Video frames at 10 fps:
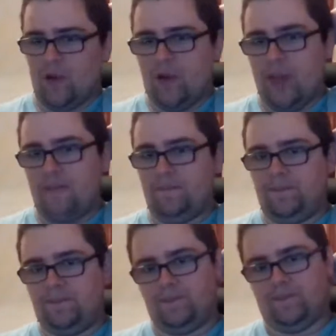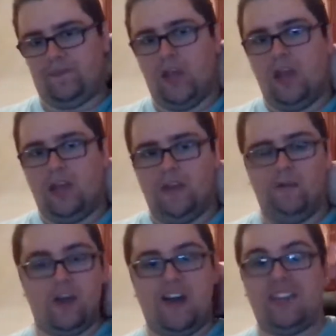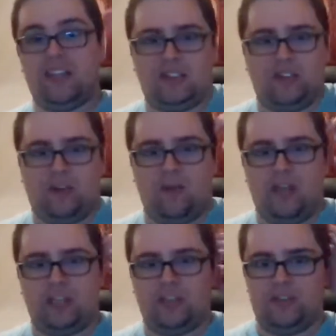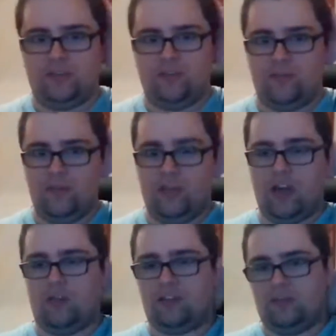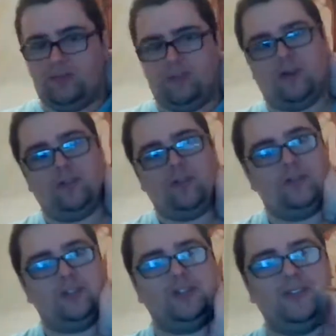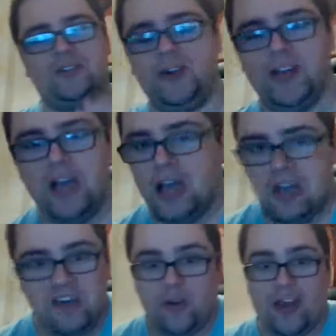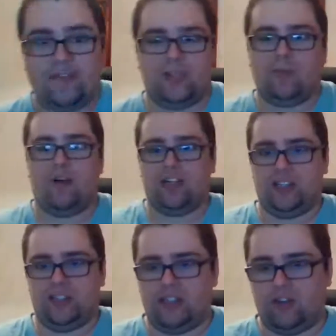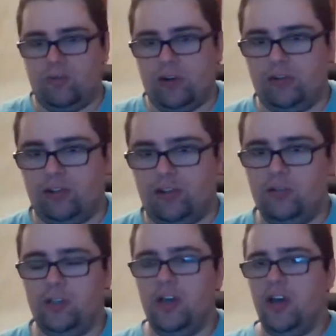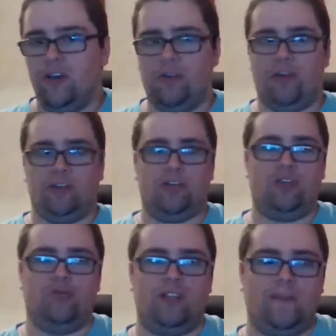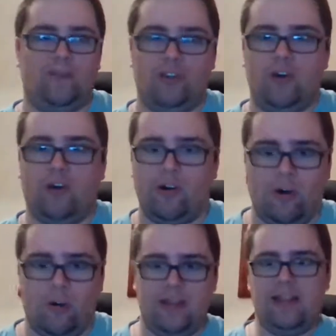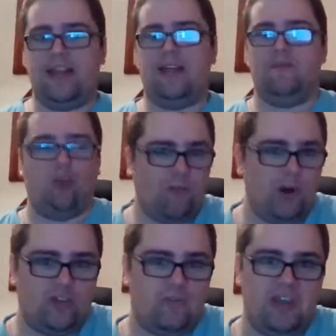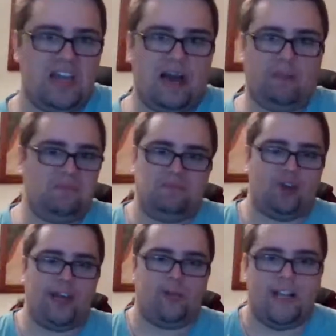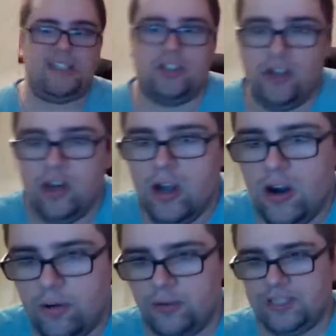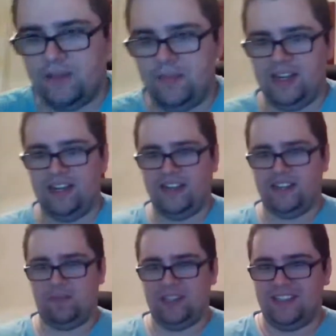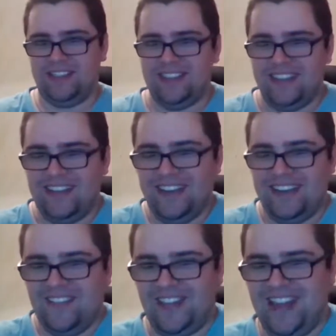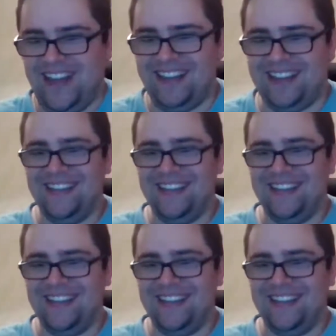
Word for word: Okay. Okay, I think there isn't. Uh, sorry, sorry for interrupting. Sorry. If you have some questions that you want to shoot, you can also shoot them through the ORCOM and they can forward it to me and I'll try to answer or do something like this. But but yeah,